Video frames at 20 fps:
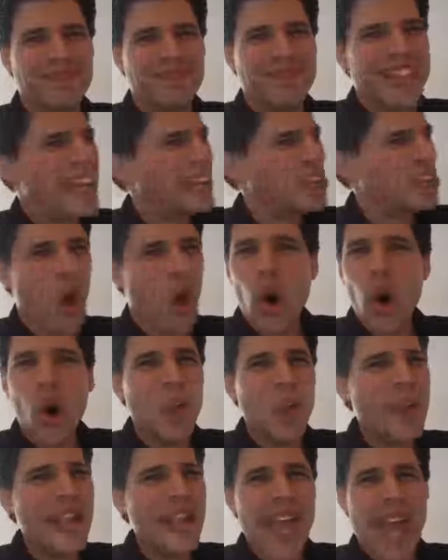That's all
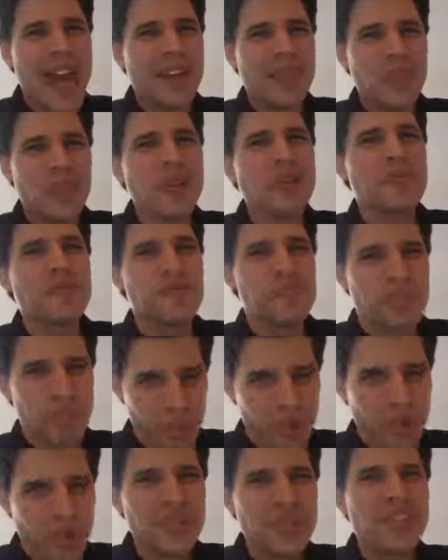we had was
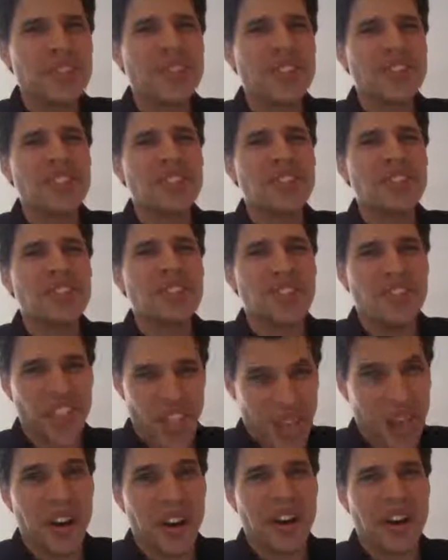Bruce
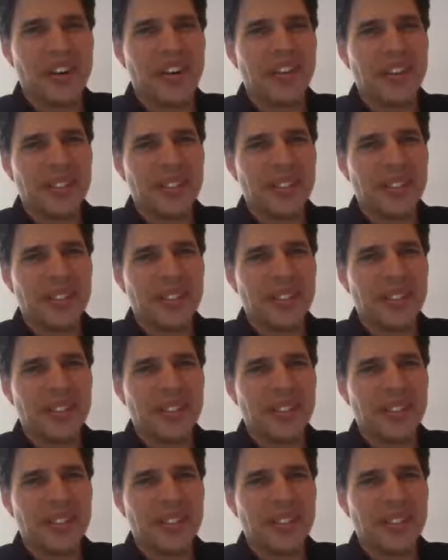Jenner.